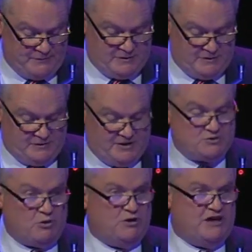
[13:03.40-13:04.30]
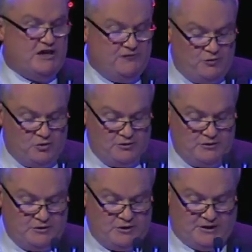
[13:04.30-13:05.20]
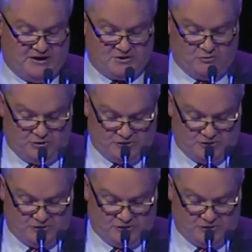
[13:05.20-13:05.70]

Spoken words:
player, every coach, every person at our